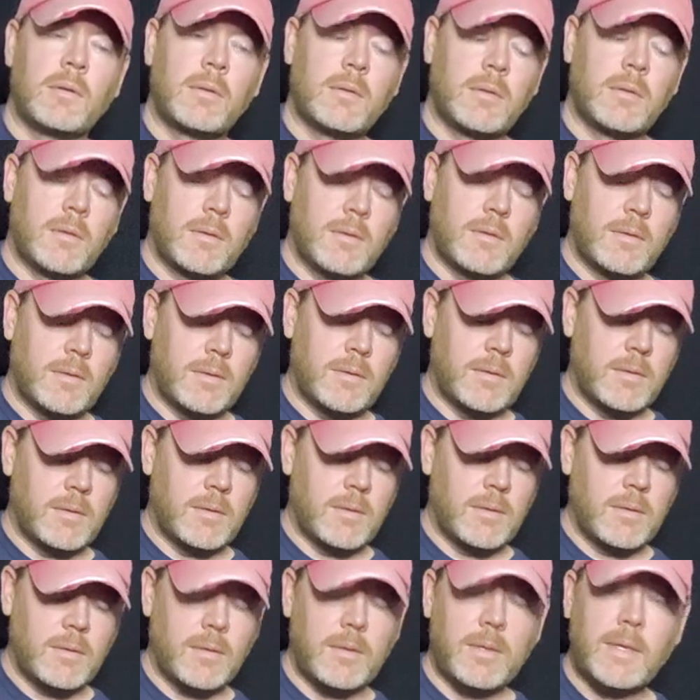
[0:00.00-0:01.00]

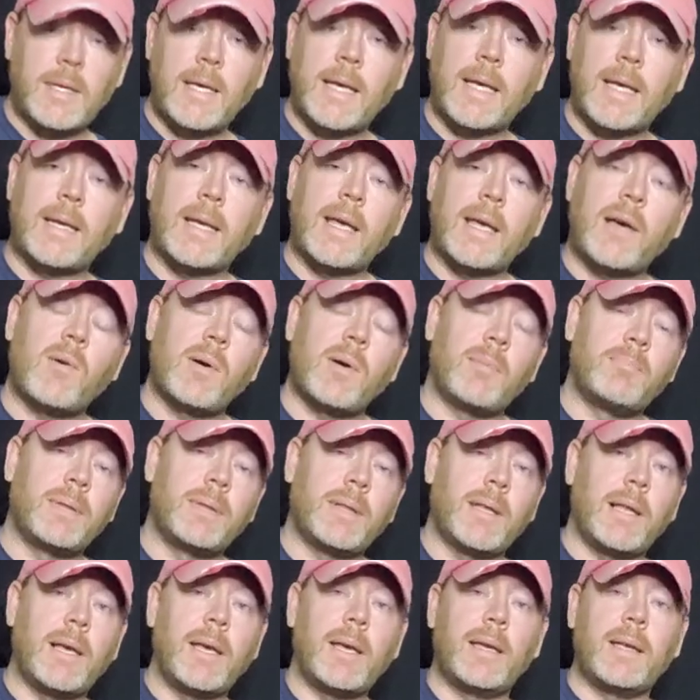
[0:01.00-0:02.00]
and now now I'm
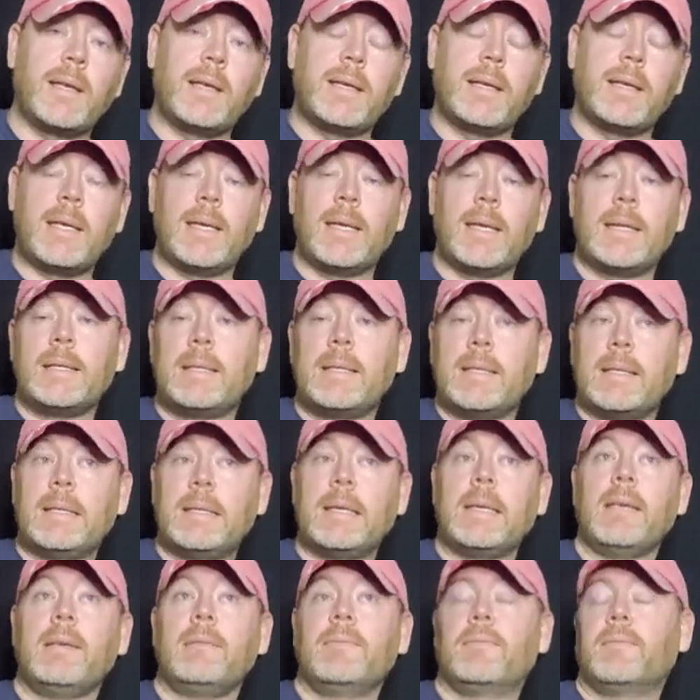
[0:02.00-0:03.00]
playing in
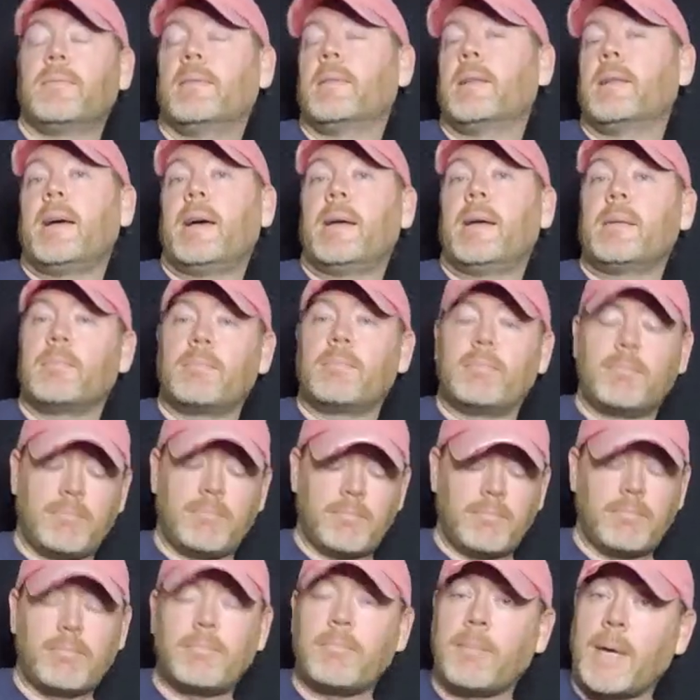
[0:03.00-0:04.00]
D flat
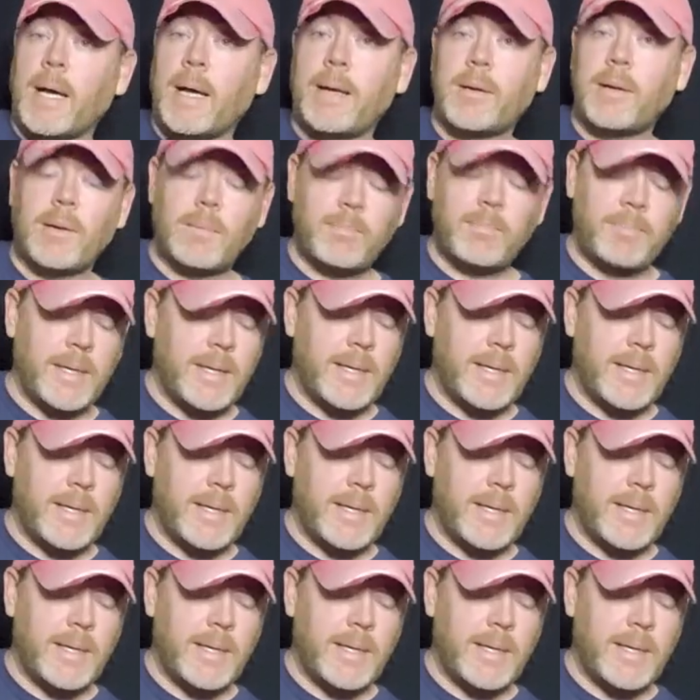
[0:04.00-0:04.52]
minor